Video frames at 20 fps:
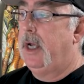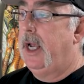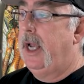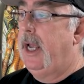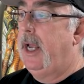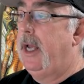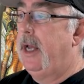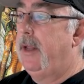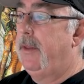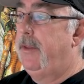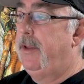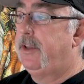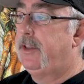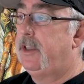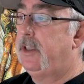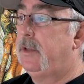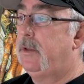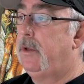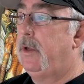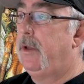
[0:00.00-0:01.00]
And
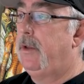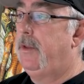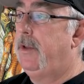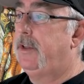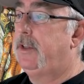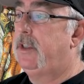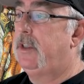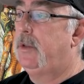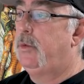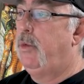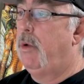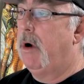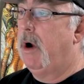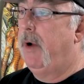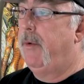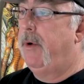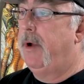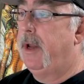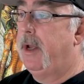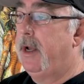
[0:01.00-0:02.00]
this is where
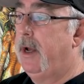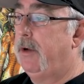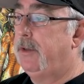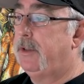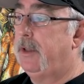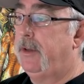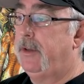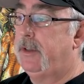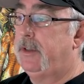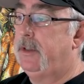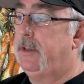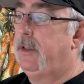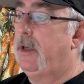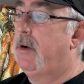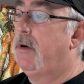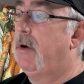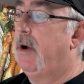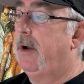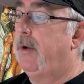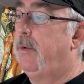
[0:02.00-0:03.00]
I want to go, so this is the
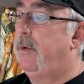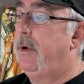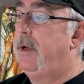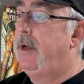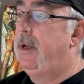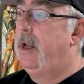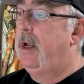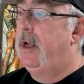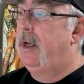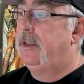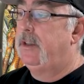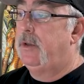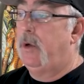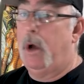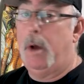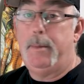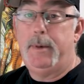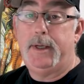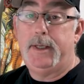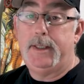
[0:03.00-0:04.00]
correct one. So
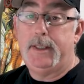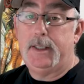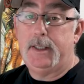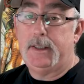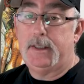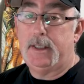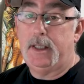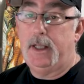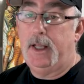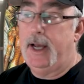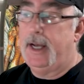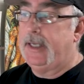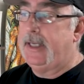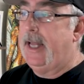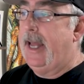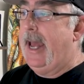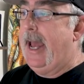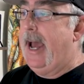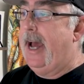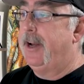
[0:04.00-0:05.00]
I'm going to select
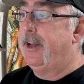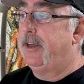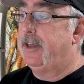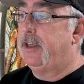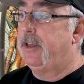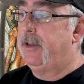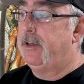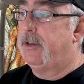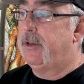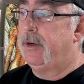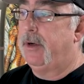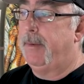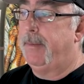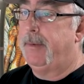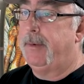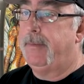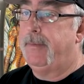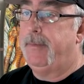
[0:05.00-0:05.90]
add it to the trip.